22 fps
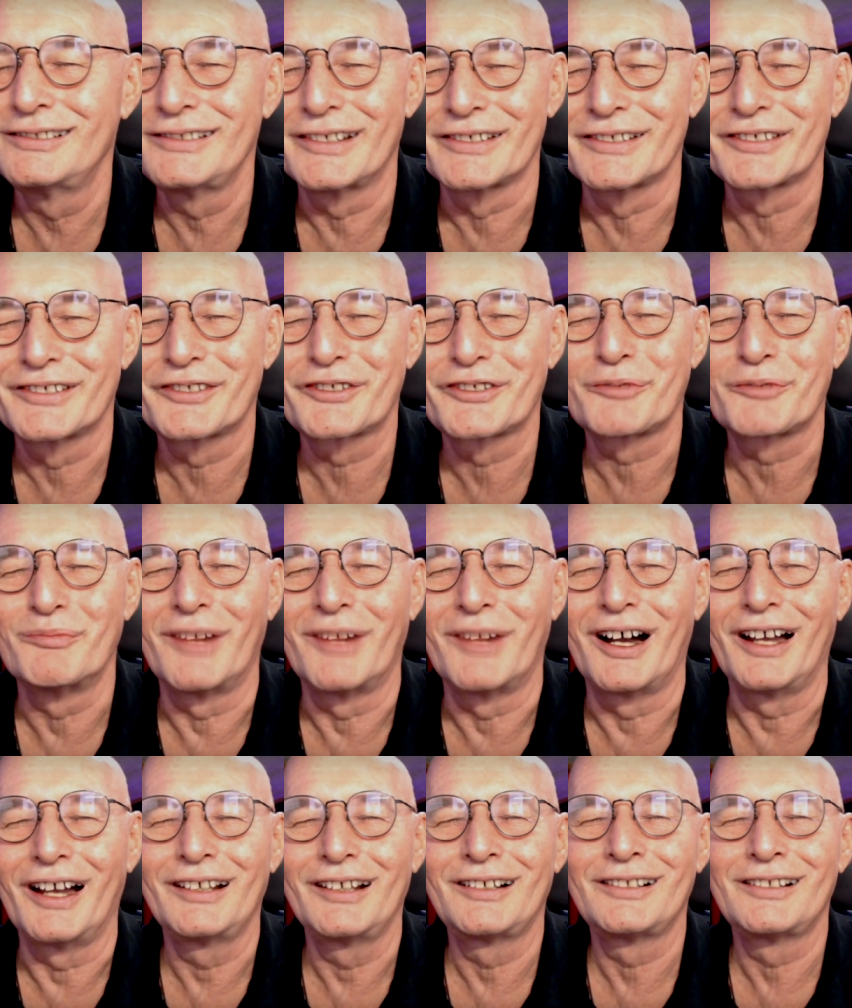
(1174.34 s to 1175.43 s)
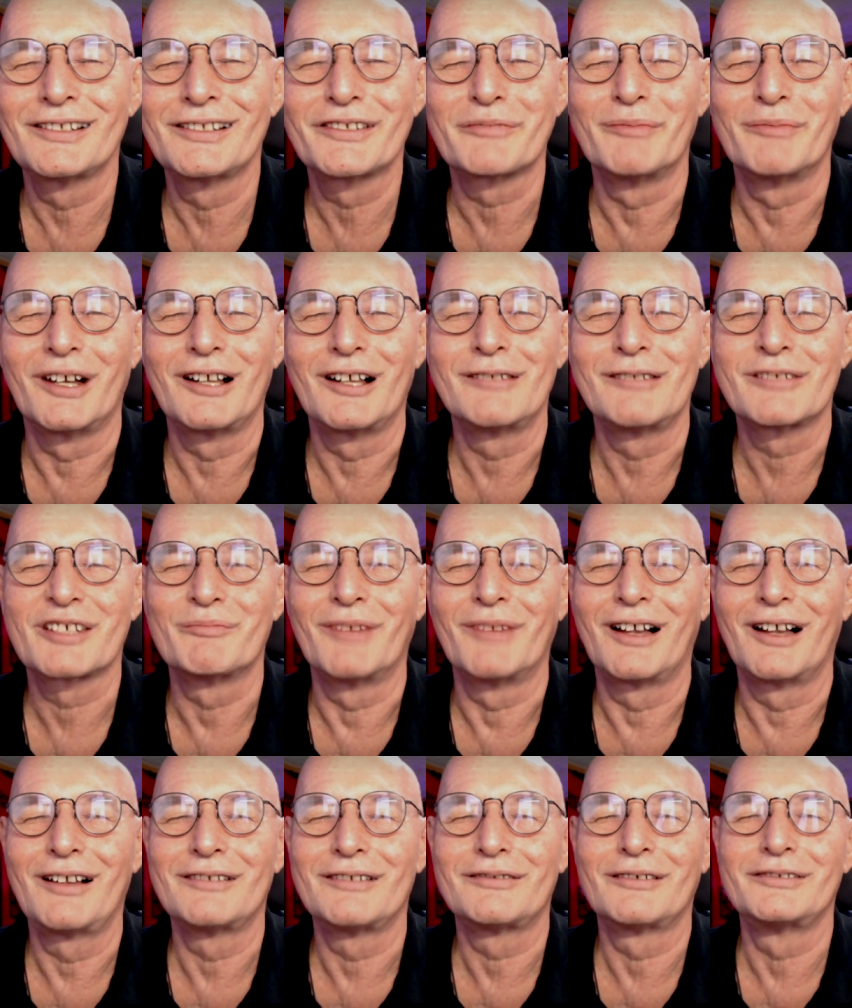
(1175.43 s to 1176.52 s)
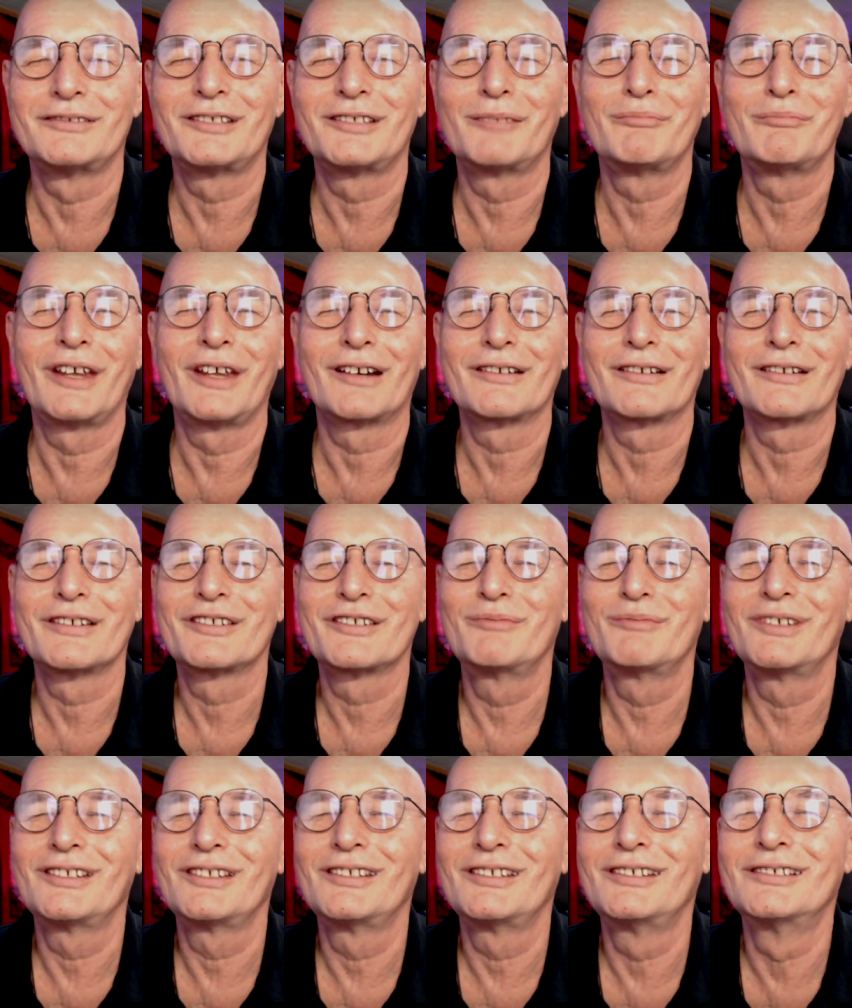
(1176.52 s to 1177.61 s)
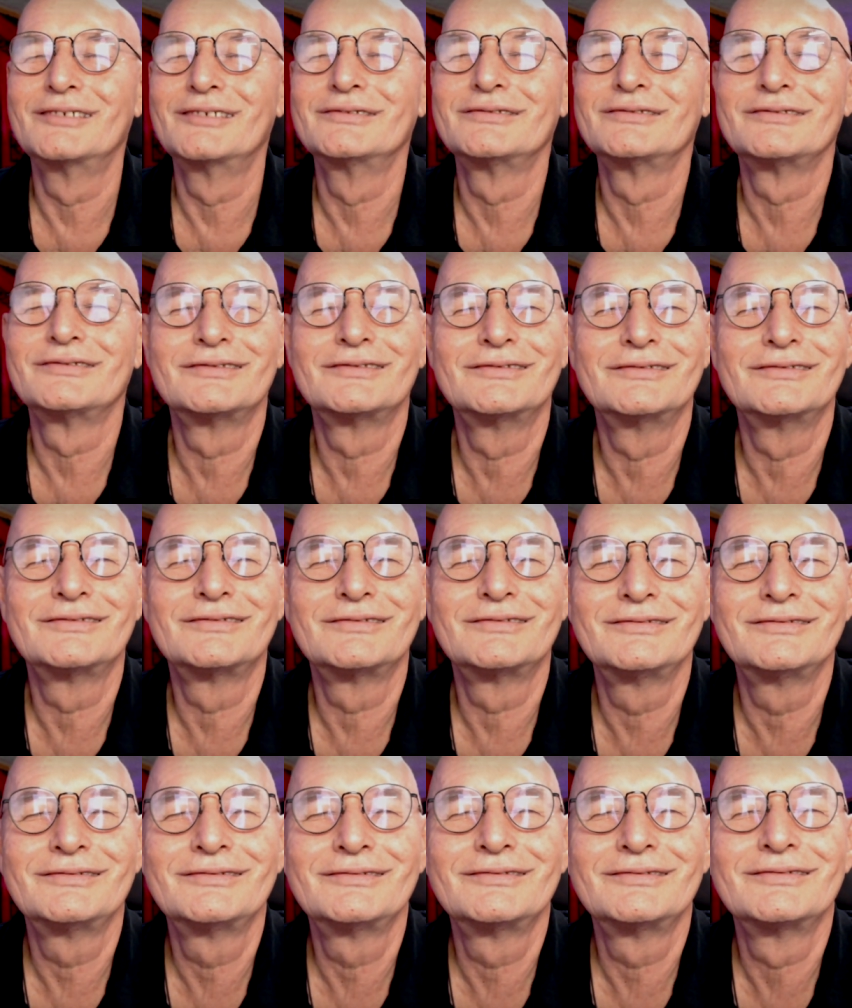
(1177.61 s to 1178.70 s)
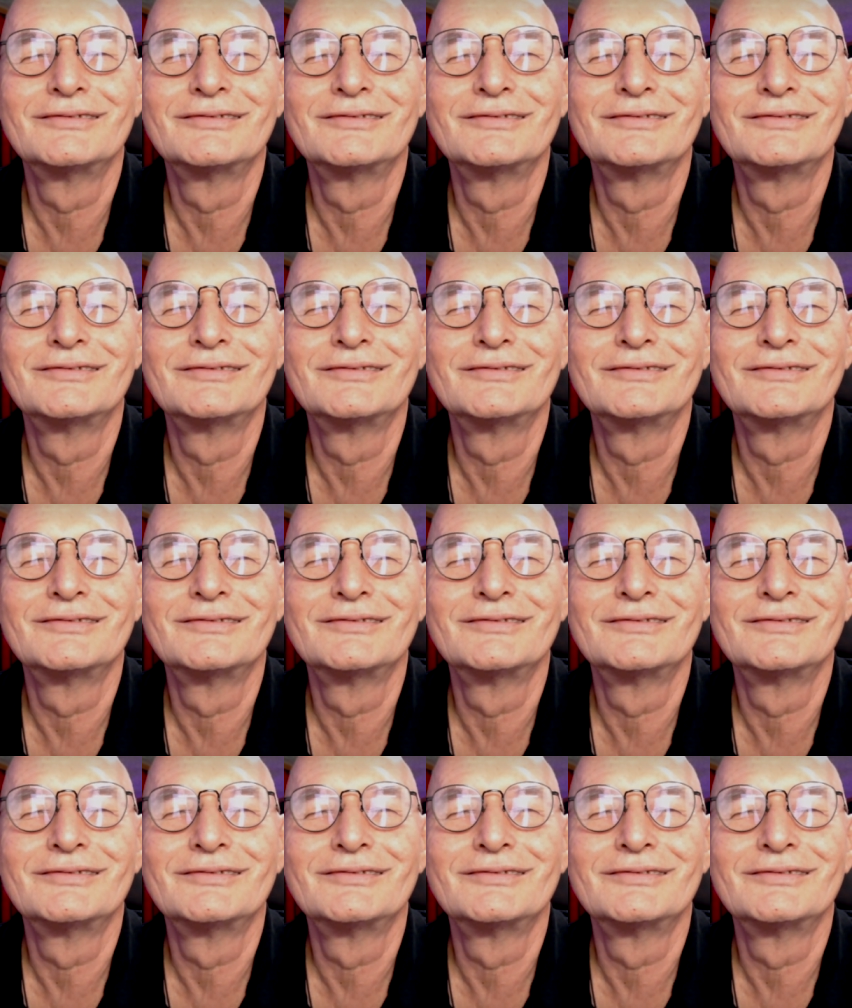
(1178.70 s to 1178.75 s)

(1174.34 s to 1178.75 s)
just smile smile smile don't embarrass me here mm -hmm.